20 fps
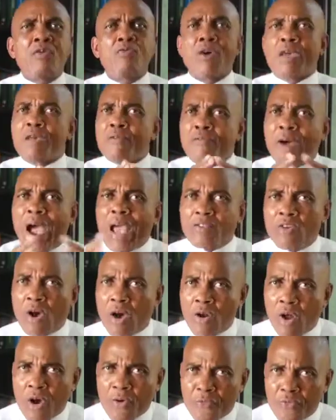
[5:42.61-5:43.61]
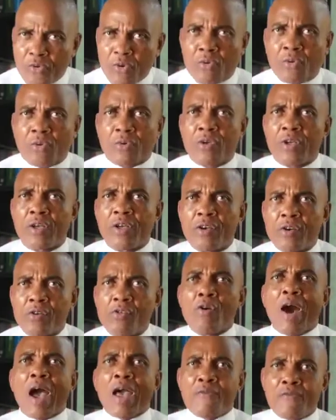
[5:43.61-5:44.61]
We invite all of you
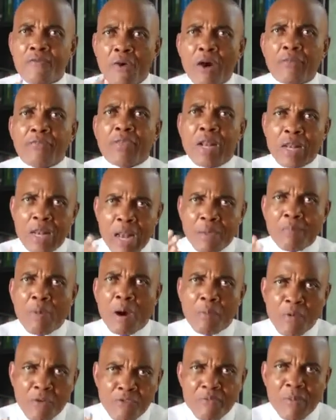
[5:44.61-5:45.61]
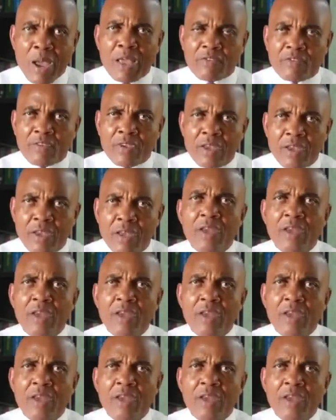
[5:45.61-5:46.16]
who are involved in labor movement